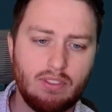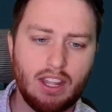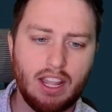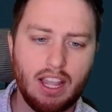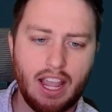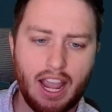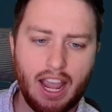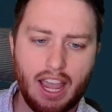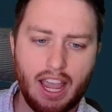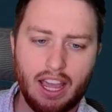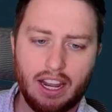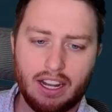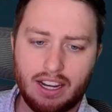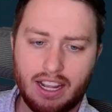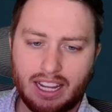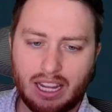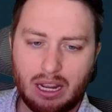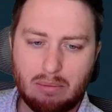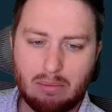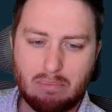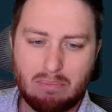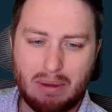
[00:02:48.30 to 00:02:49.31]
and it
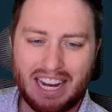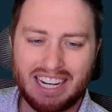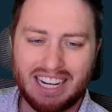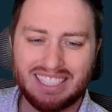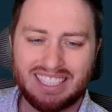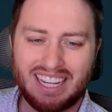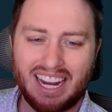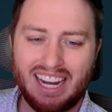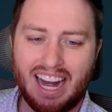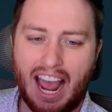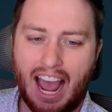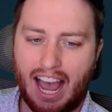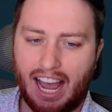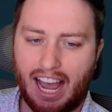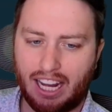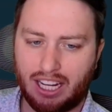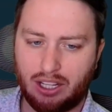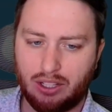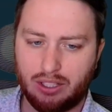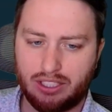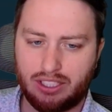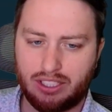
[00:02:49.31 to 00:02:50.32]
can maintain
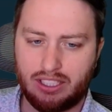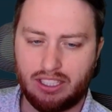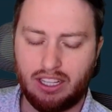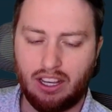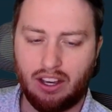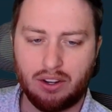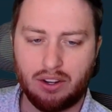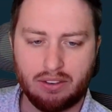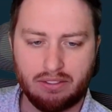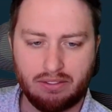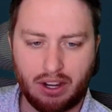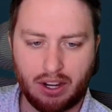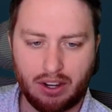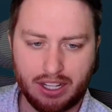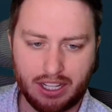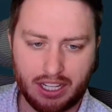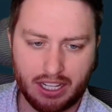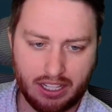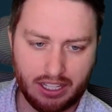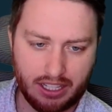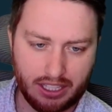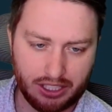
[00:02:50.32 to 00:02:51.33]
accuracy under varied
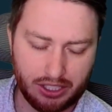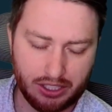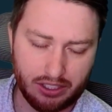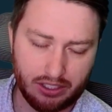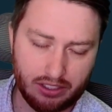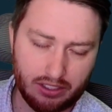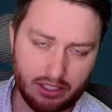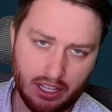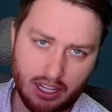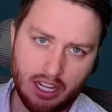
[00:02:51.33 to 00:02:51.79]
conditions.